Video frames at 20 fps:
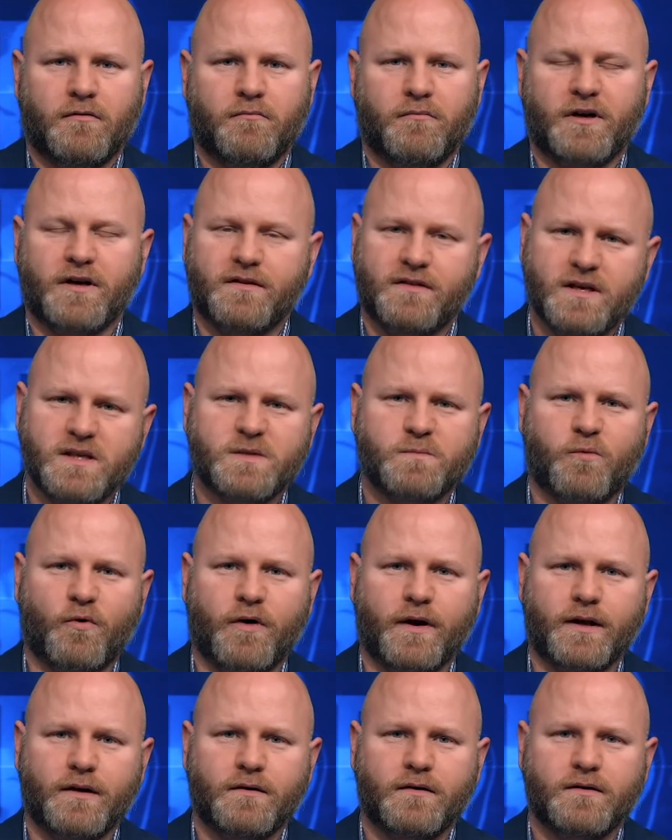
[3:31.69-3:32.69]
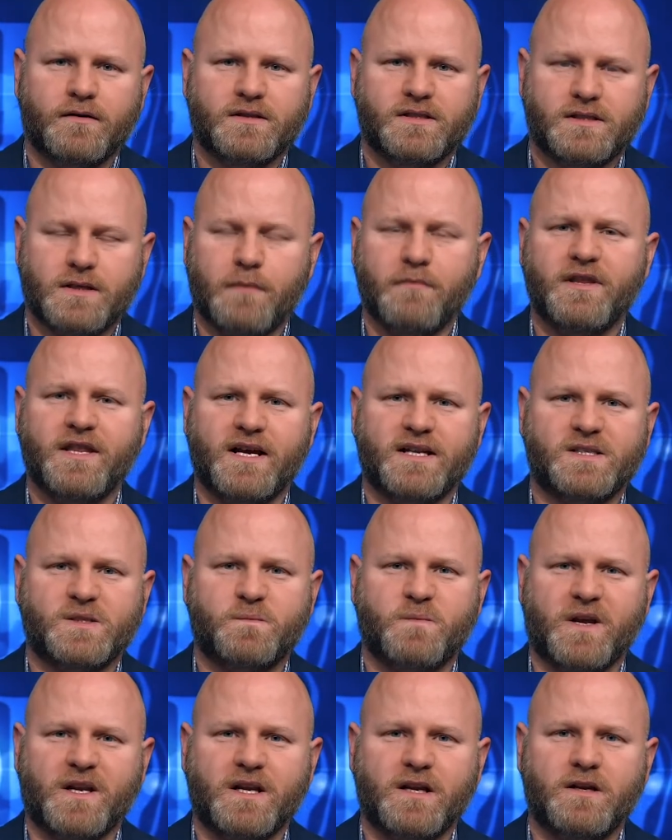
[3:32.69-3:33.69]
But at this point, some of that
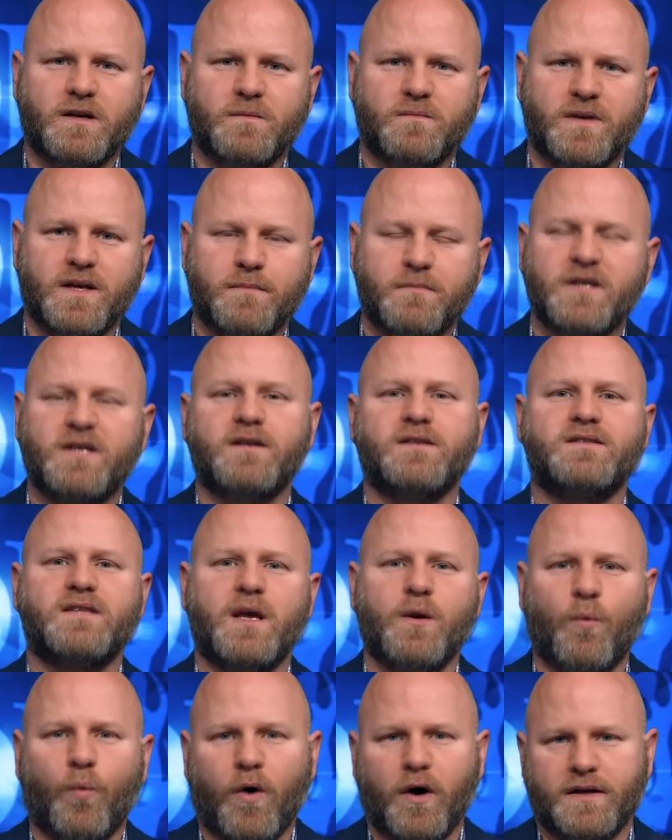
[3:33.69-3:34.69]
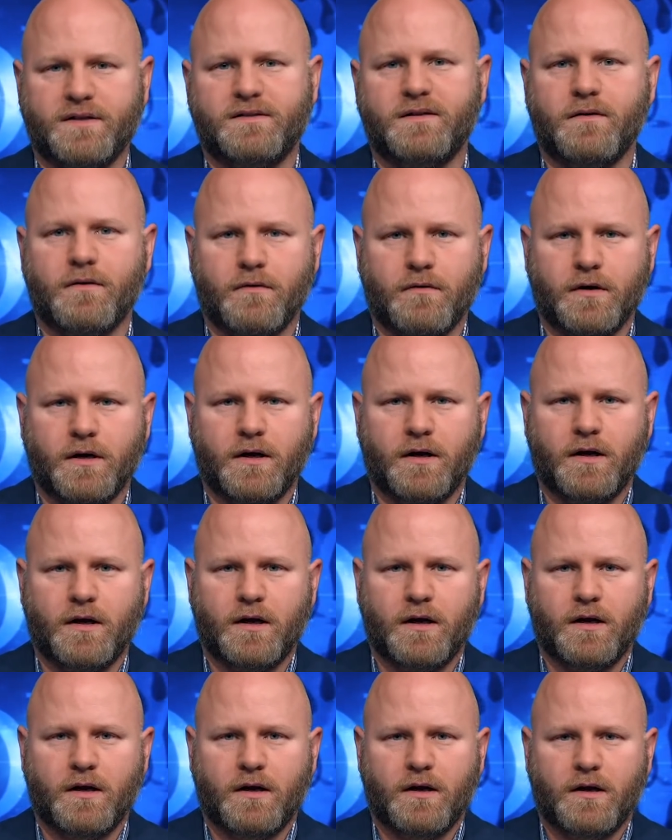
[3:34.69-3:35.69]
spending could be because they want to.
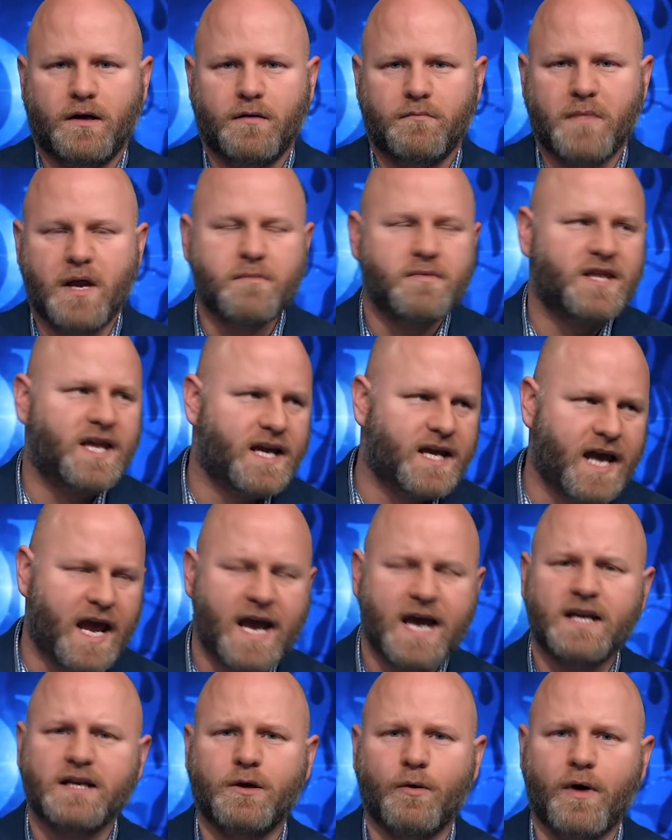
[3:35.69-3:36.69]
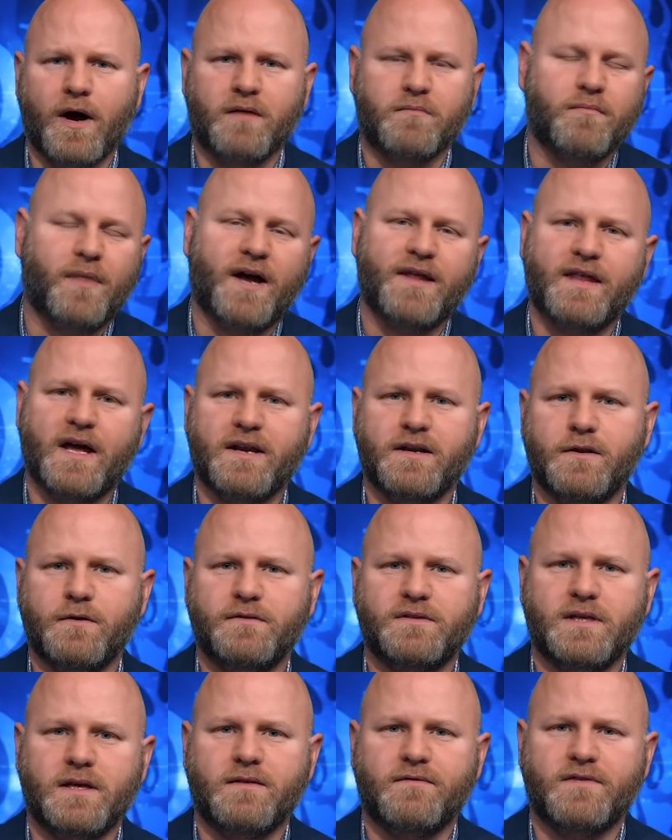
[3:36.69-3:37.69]
Maybe they can go out and buy that new
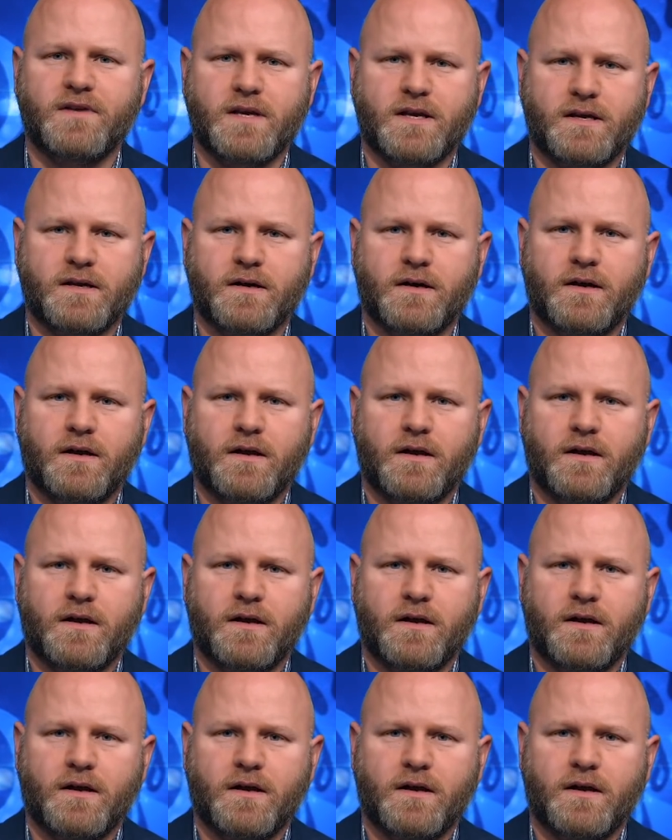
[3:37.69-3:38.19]
TV.